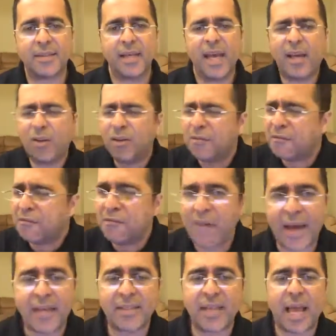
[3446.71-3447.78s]
It could
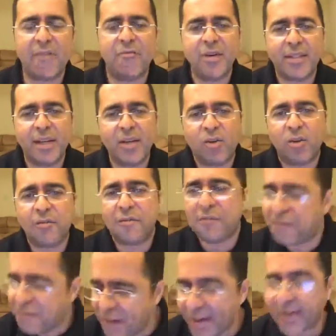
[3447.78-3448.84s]
fix. Everything could
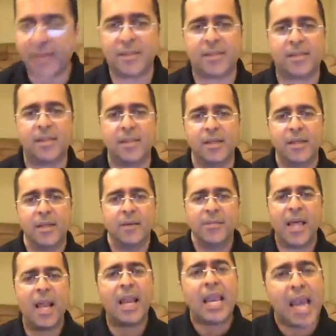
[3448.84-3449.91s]
fix.
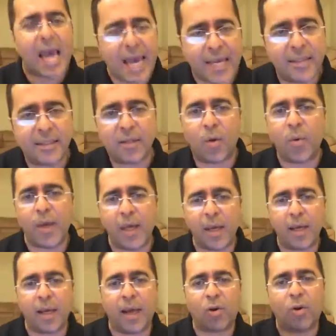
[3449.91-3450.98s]
They lied to
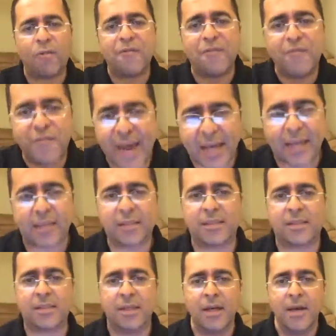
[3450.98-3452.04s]
we. It could fix.
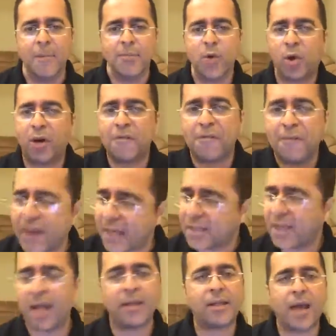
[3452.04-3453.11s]
You could fix
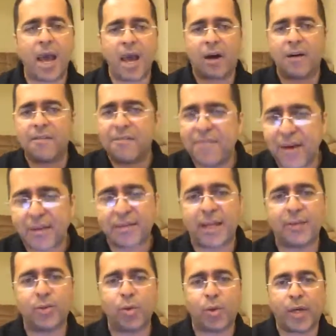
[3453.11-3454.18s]
healthcare, you could fix
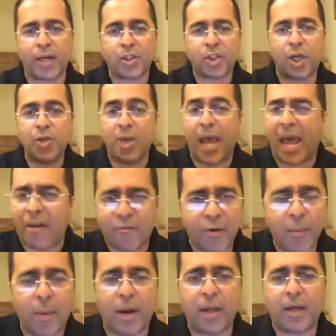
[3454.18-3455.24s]
education,
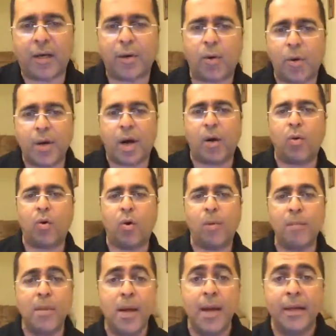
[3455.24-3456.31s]
everybody could own a home.